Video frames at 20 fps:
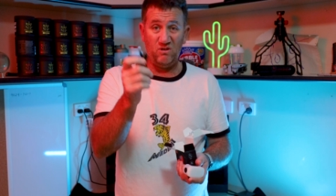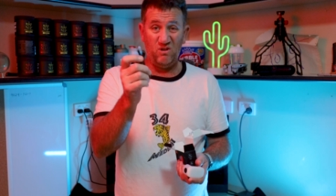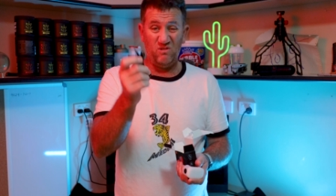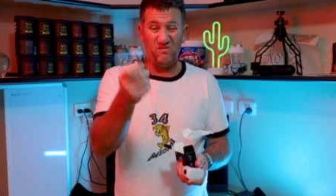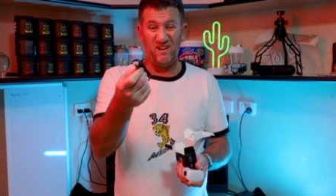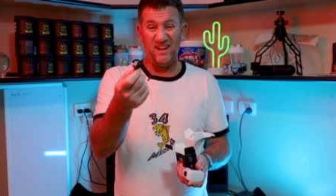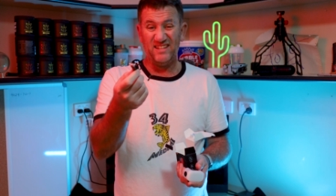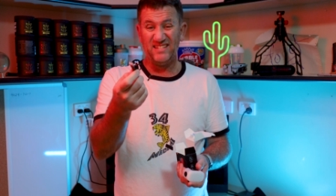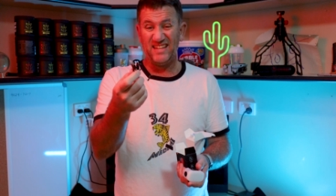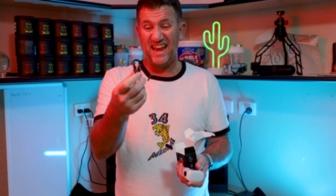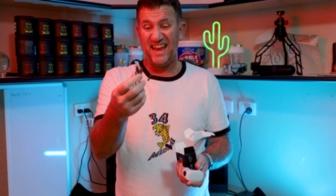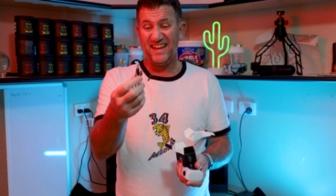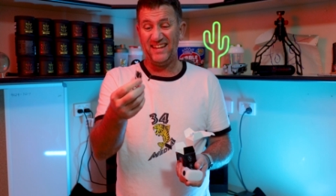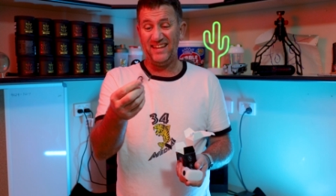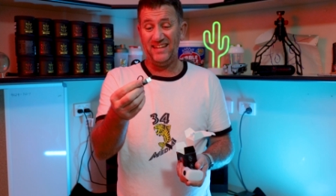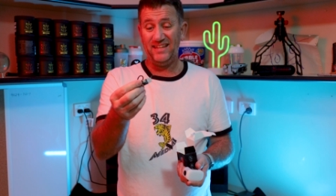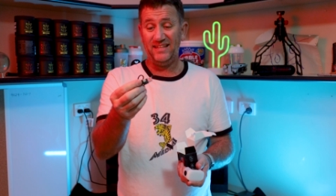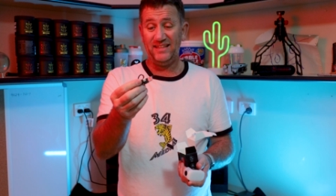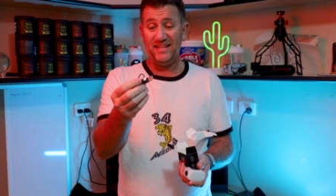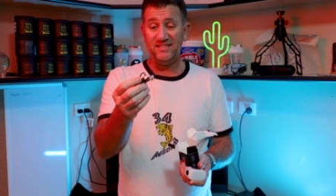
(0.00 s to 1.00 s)
Always
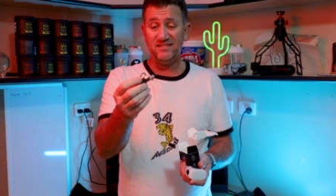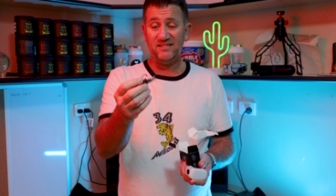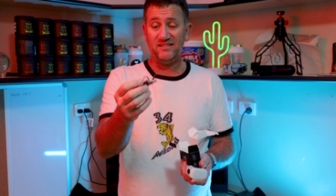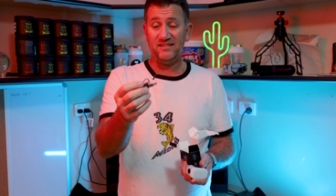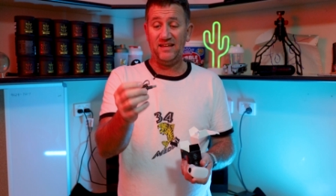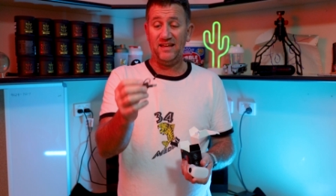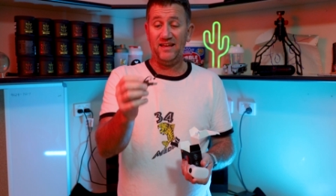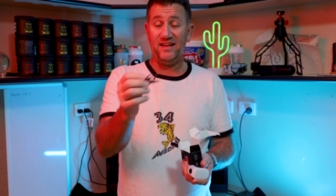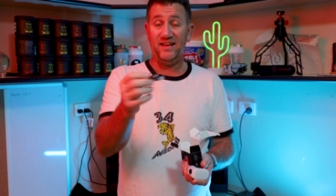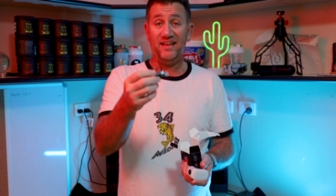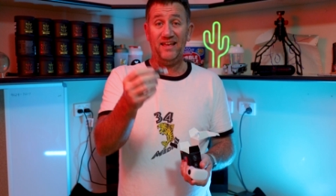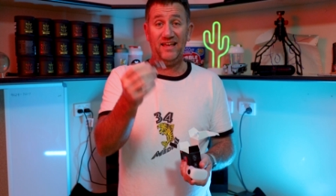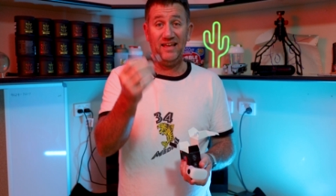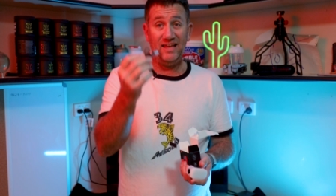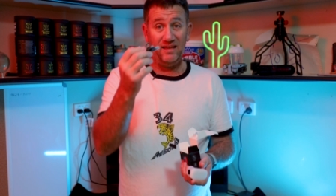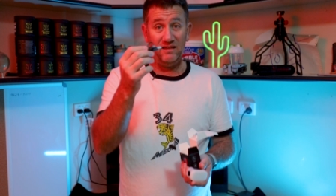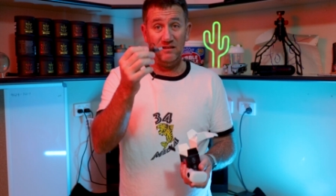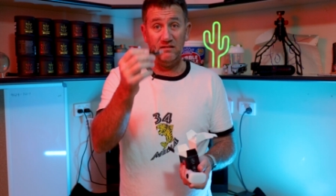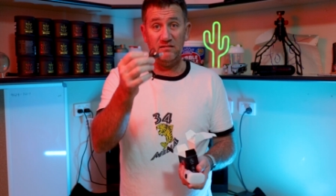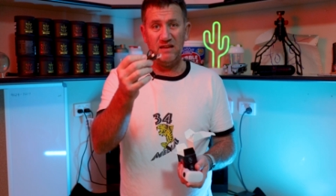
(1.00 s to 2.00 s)
handy. That's
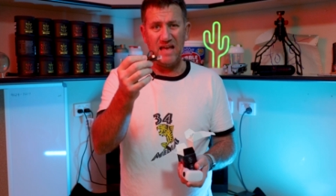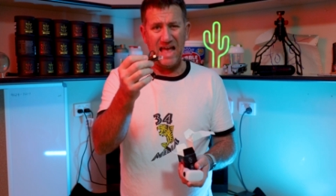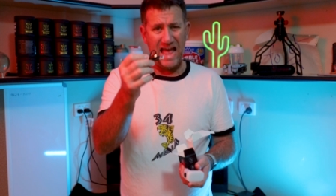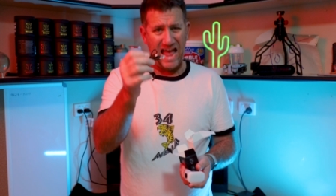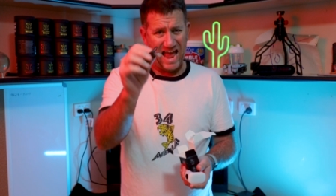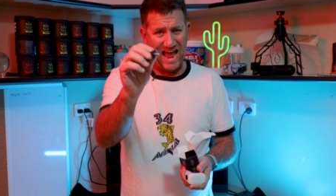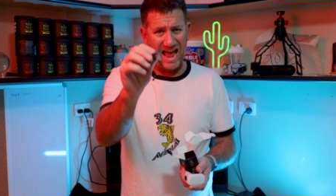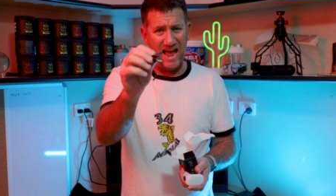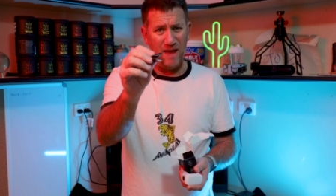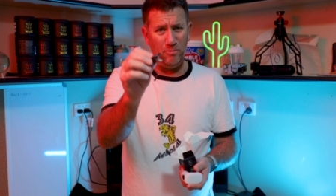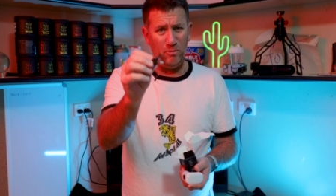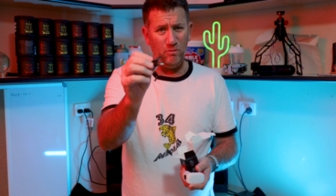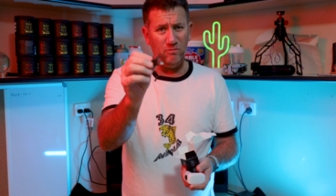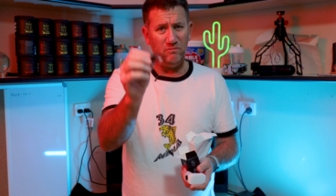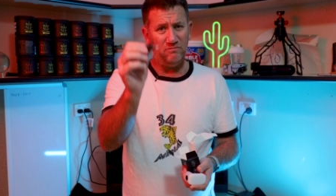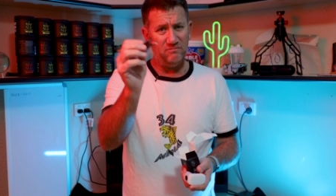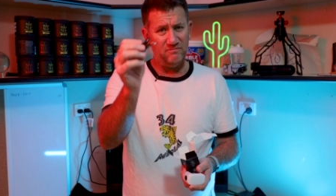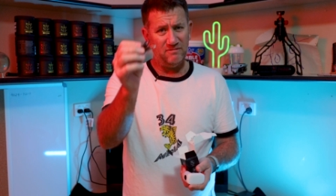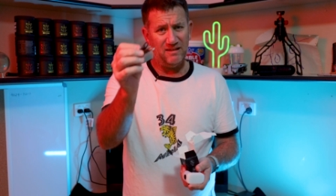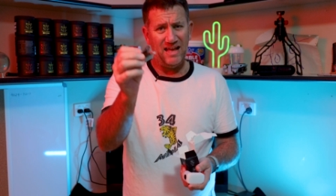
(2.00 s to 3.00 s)

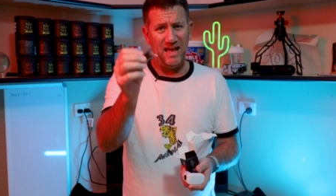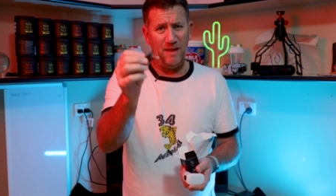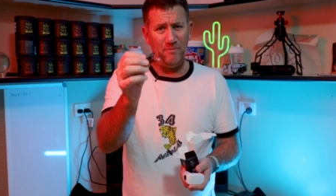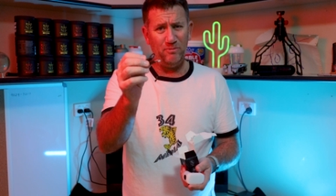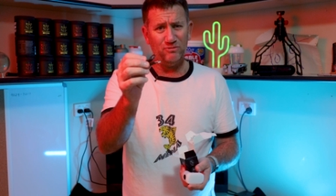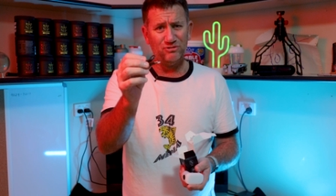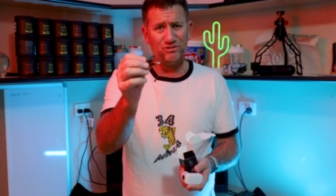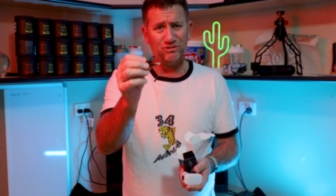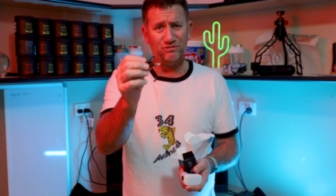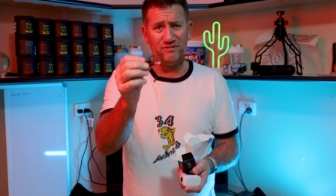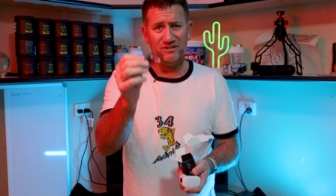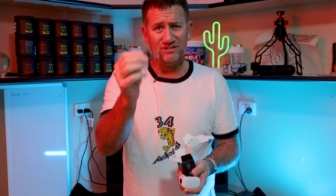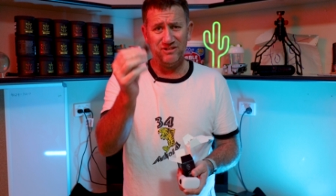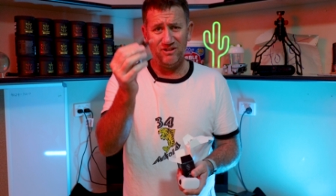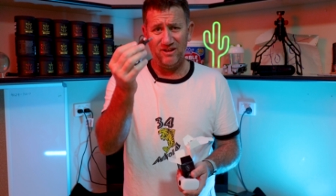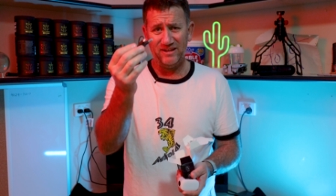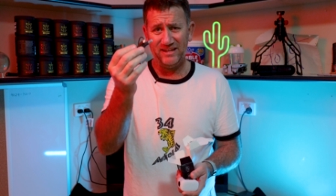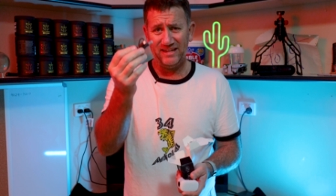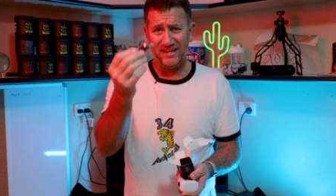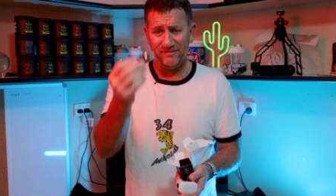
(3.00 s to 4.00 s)
Apple. Apple still runs
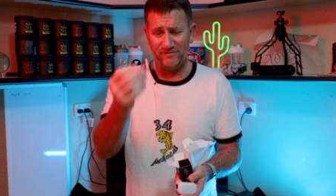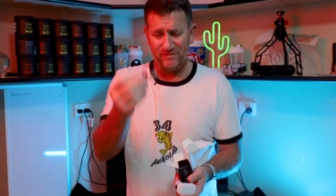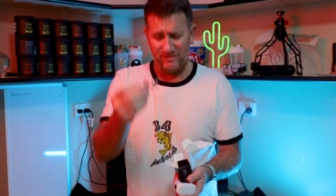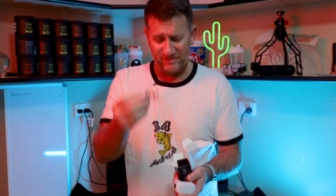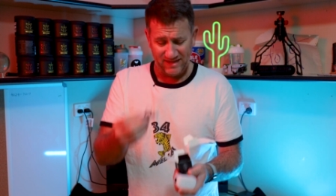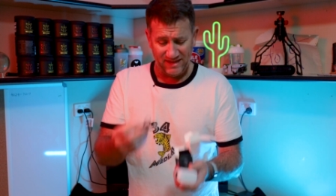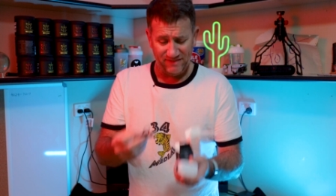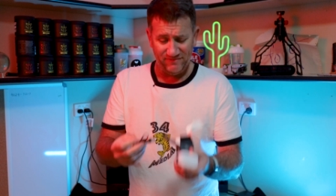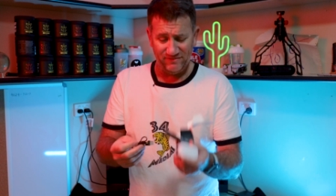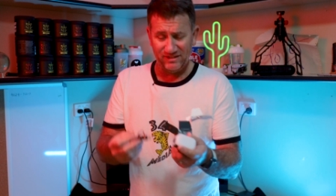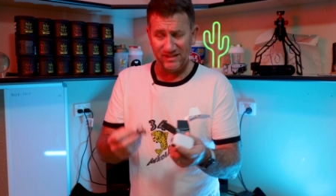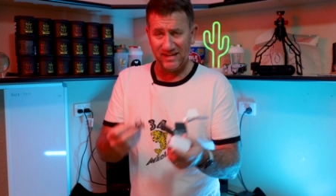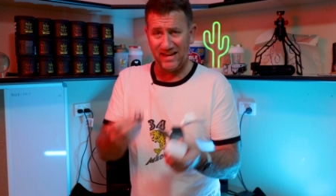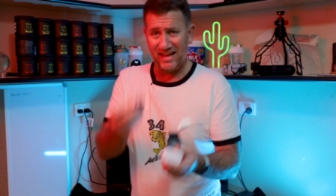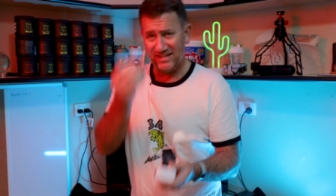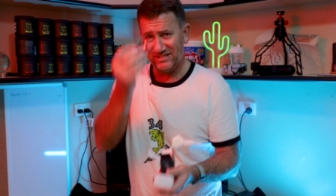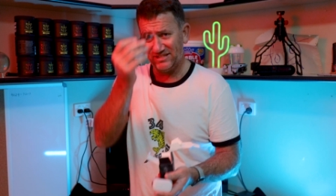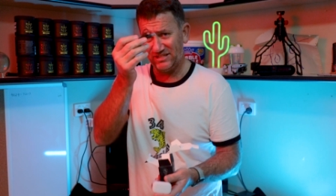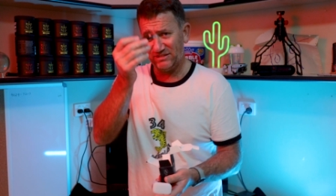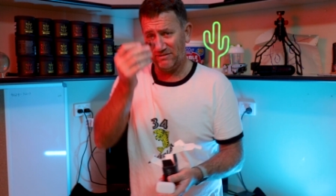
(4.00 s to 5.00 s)
Lightning. Even
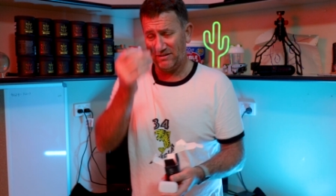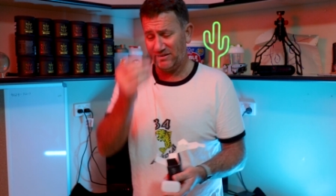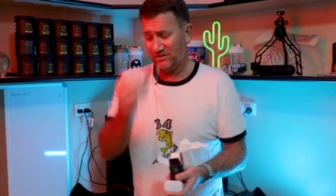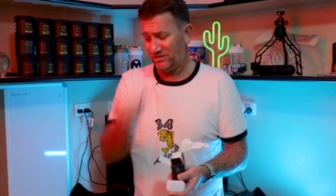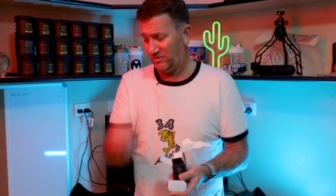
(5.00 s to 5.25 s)
Ulanzi's running